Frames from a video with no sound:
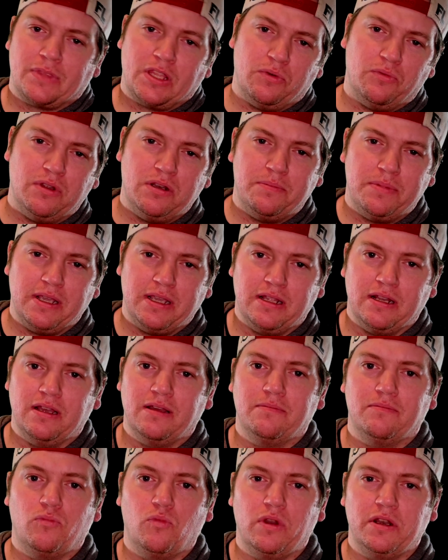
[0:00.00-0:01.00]
wanted to pick it
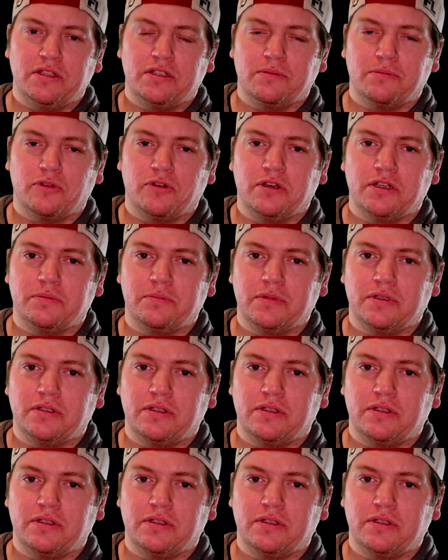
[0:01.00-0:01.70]
up. Wanted some Christmas